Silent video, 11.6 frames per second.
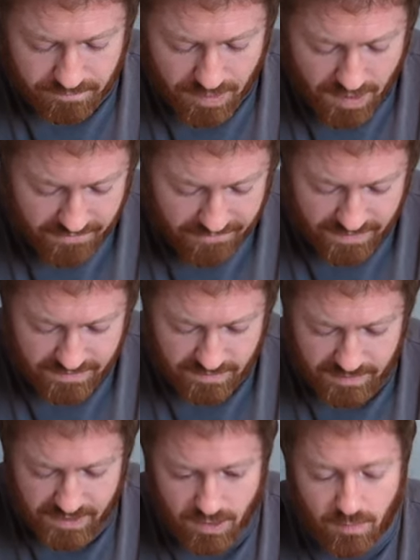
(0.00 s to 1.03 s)
Perfect,
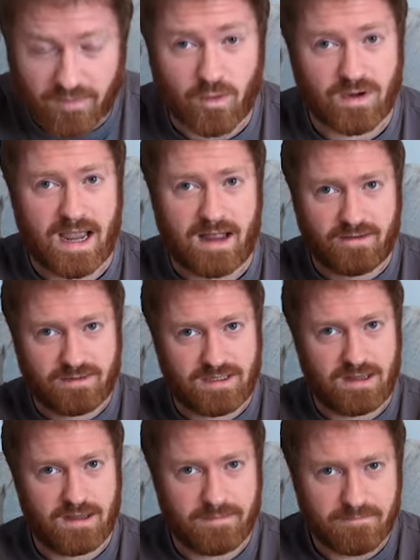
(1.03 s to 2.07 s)
that'd be good. We've already had
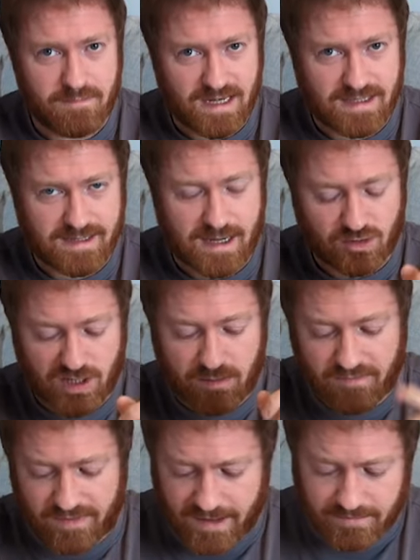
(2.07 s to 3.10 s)
obviously the midi scale
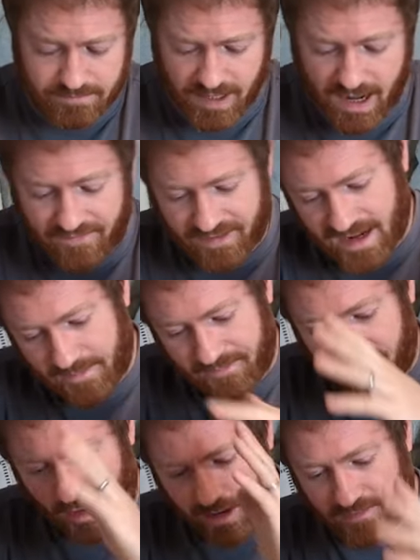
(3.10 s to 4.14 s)
ship of that, but having them
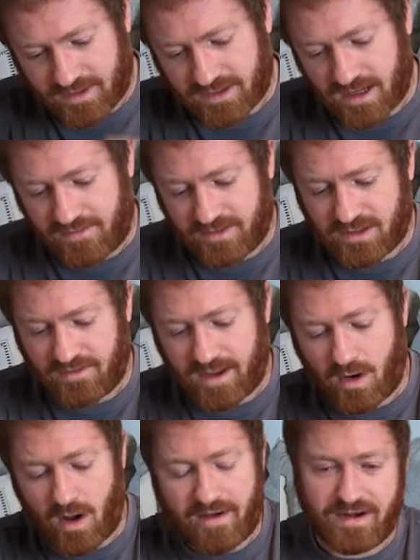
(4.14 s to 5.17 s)
flying over the surface of
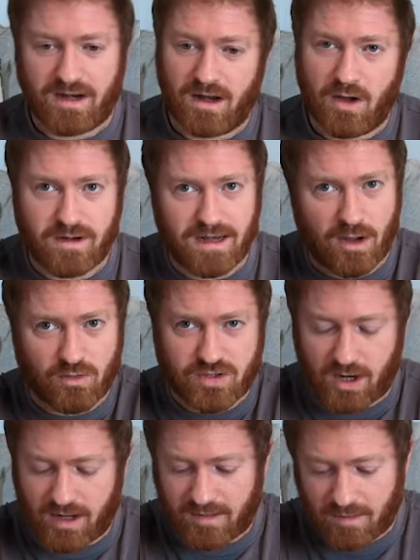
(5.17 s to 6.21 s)
it, or having a load of little
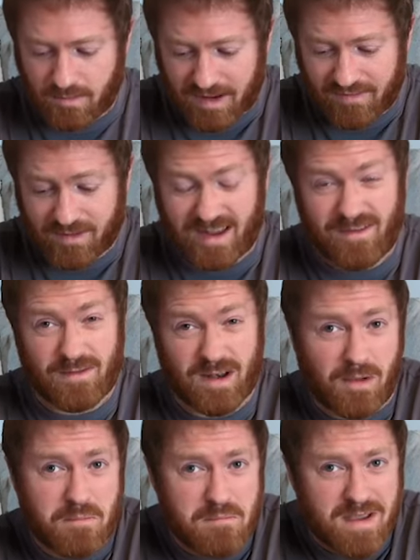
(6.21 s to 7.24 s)
tiny, even
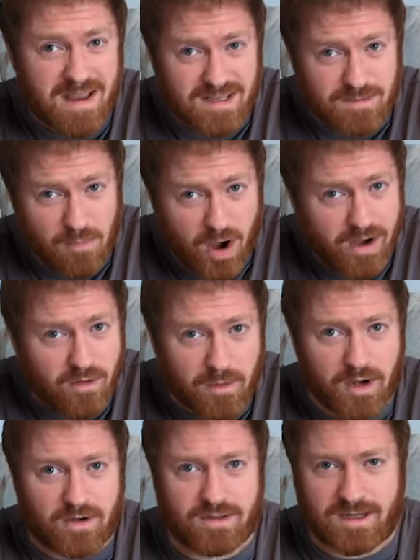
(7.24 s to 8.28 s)
like
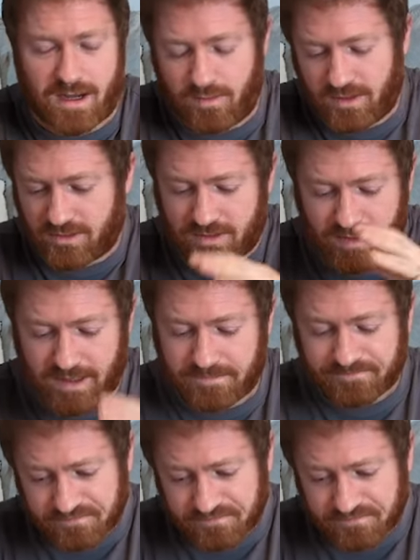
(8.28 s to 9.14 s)
micro scale ones or something,